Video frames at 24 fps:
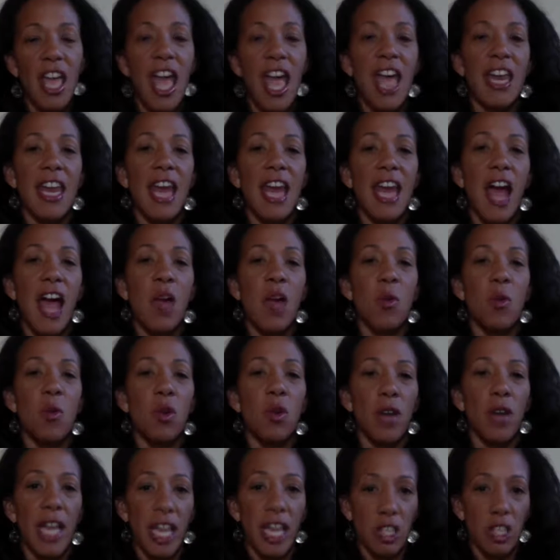and I
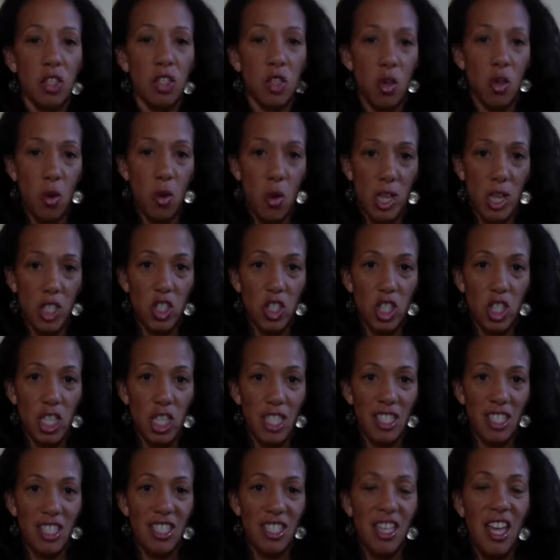will answer your
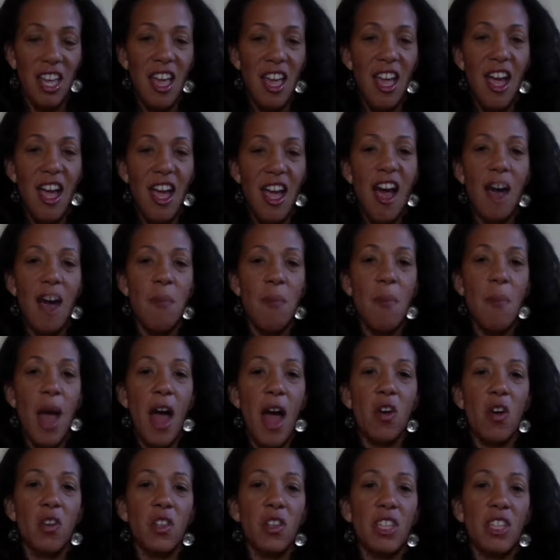questions
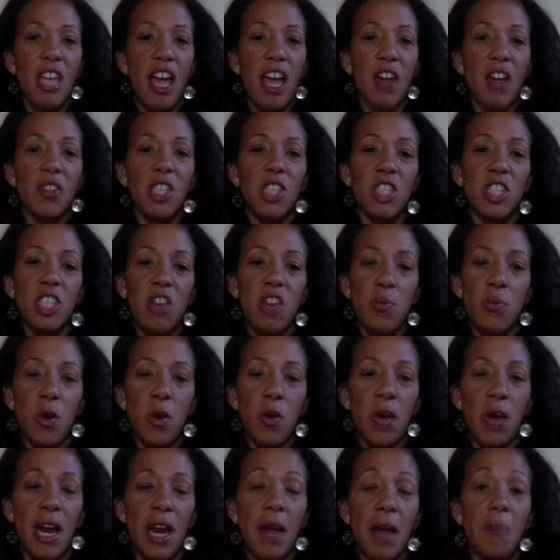about the Healthy Chef
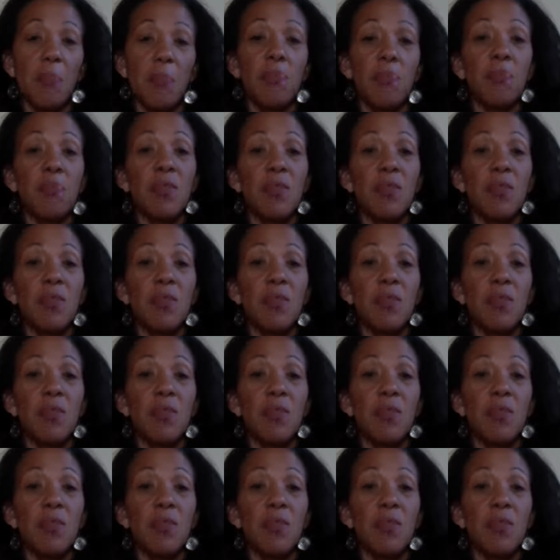Program.